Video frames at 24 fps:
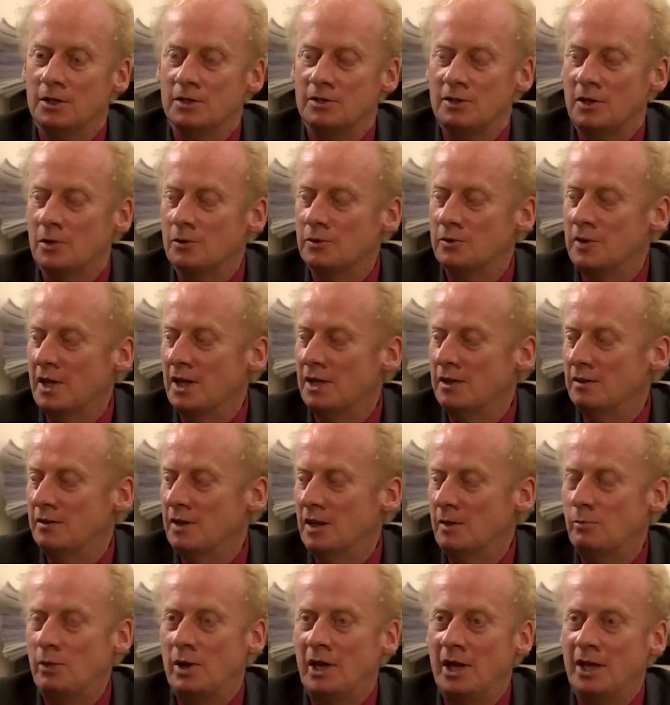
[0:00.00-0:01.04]
So they,
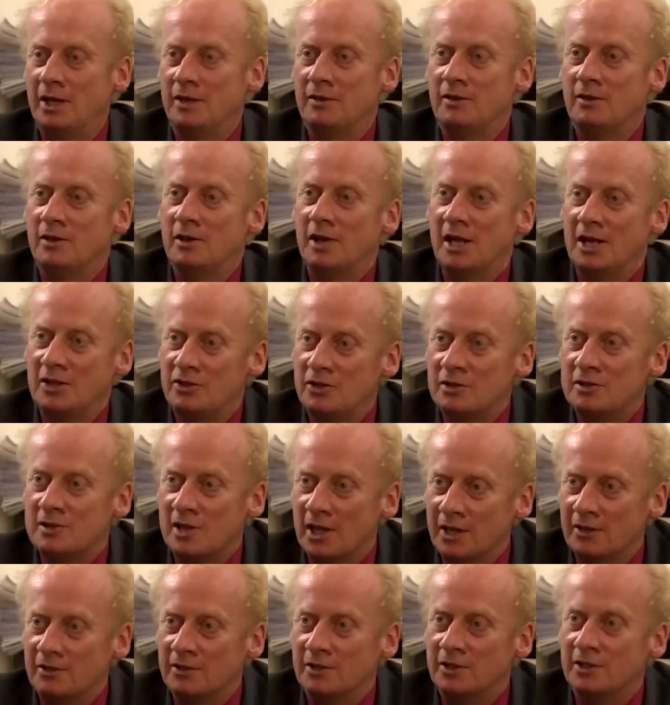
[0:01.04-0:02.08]
they played the
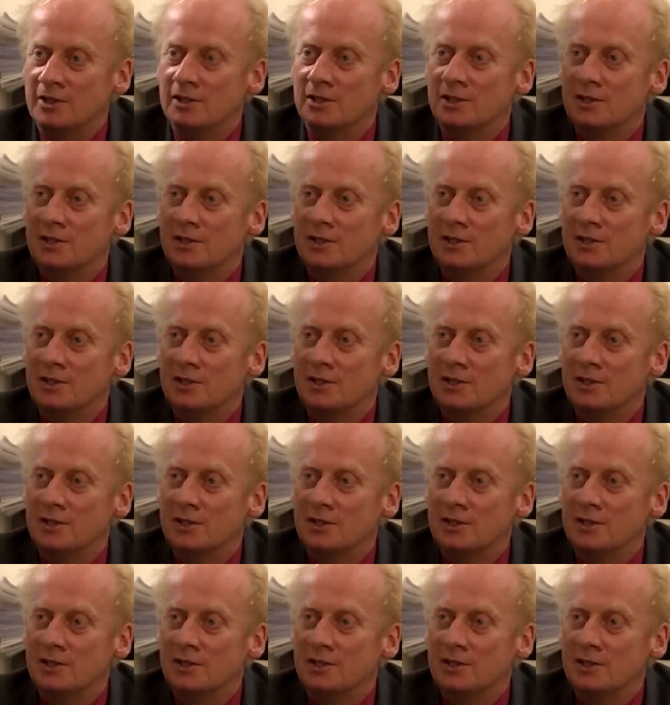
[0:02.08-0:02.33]
legislator?